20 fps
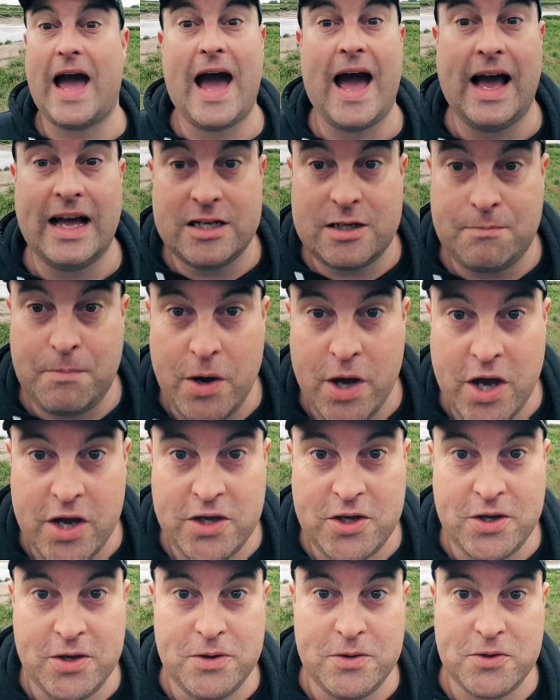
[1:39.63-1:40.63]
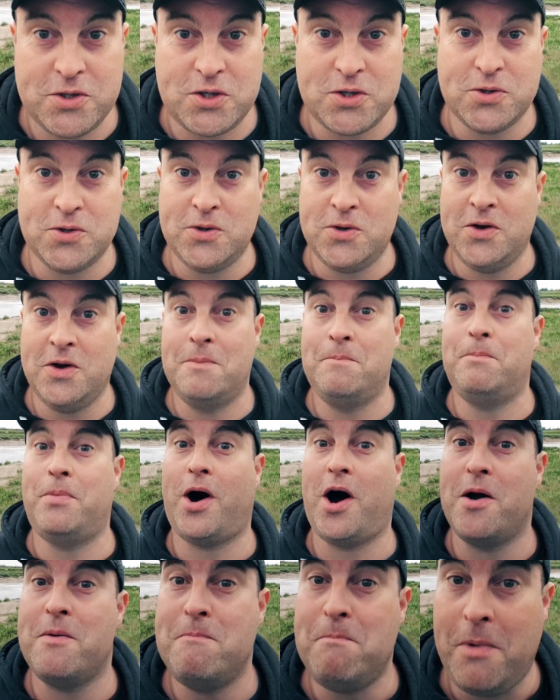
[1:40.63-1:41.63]
as per usual, but
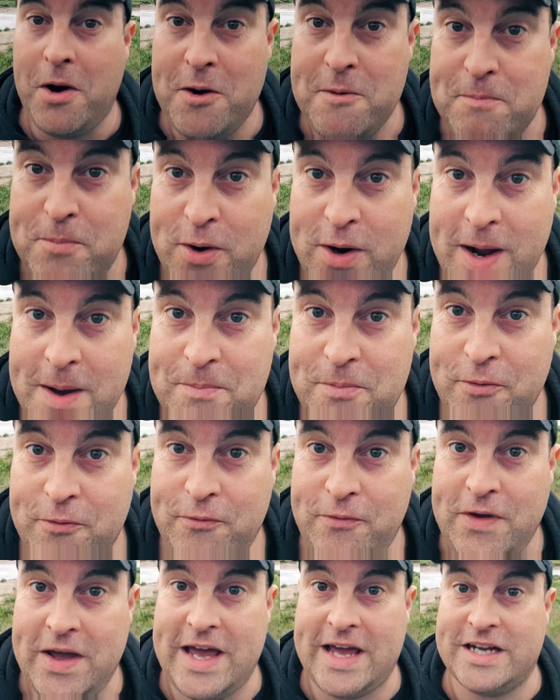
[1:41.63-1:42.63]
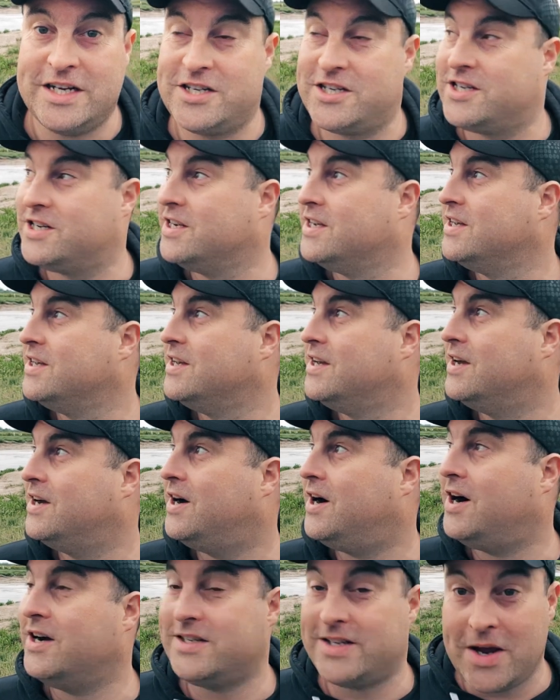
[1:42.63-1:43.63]
I might pull up a fish.
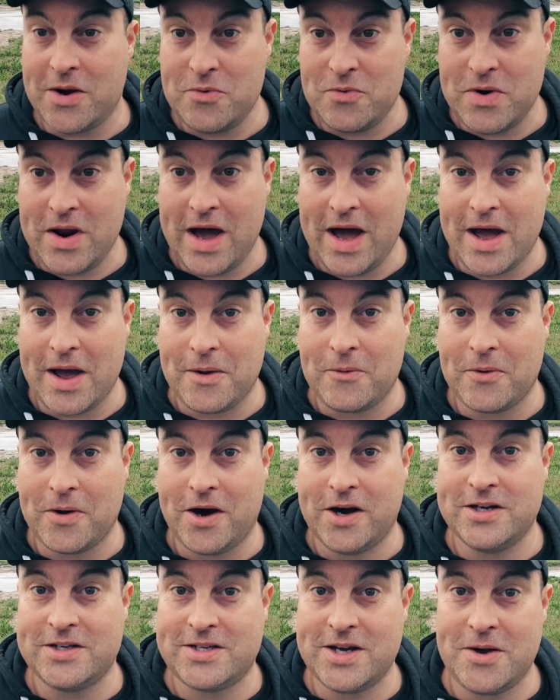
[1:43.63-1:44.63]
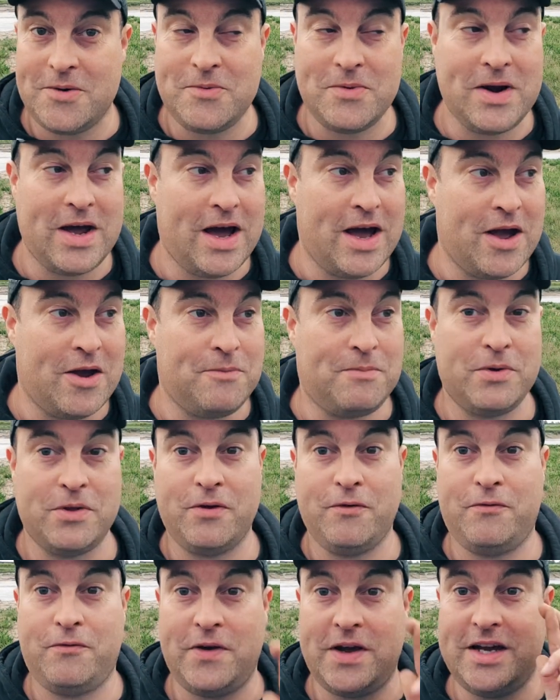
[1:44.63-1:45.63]
I don't know. But
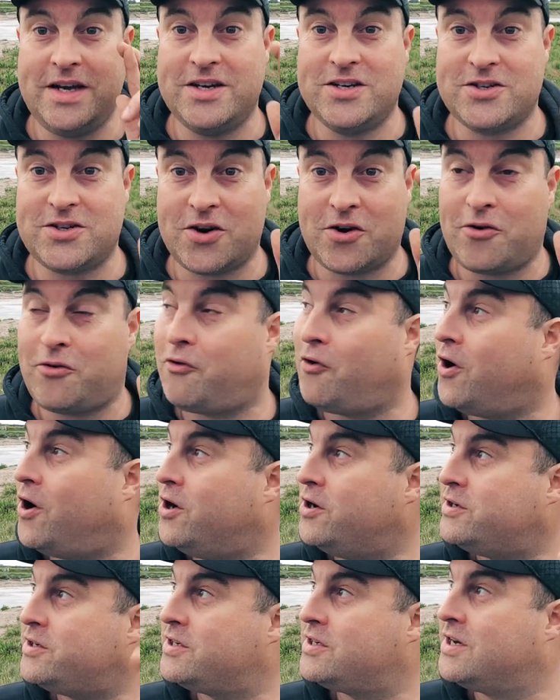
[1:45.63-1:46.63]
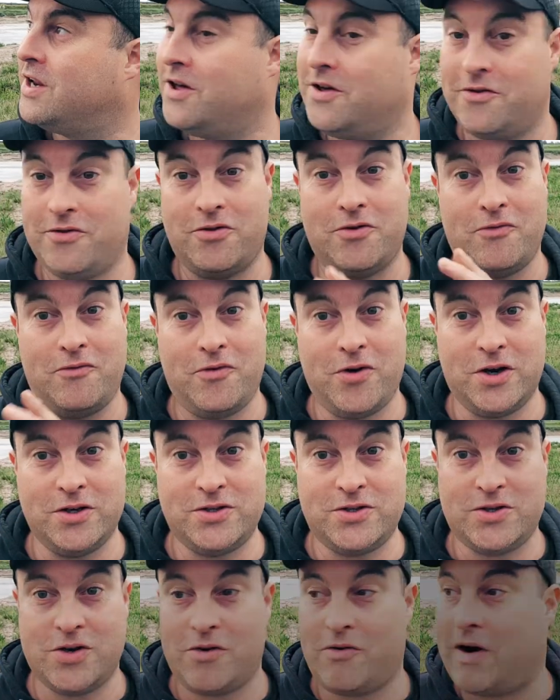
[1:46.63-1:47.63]
the fingers are crossed, the
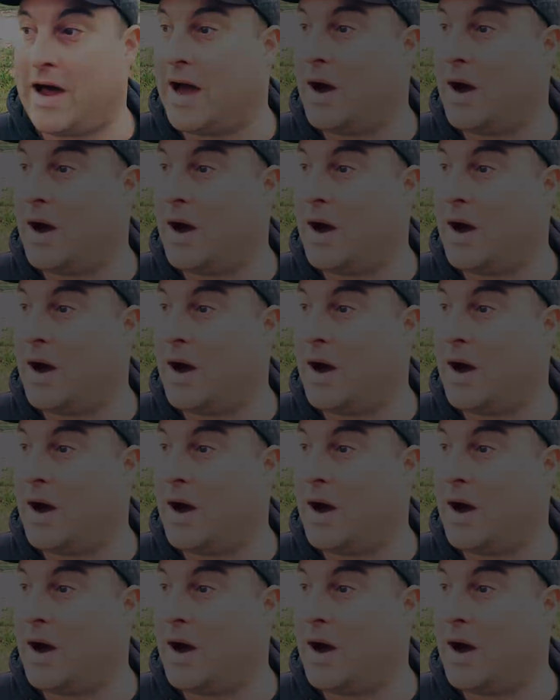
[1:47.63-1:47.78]
rods are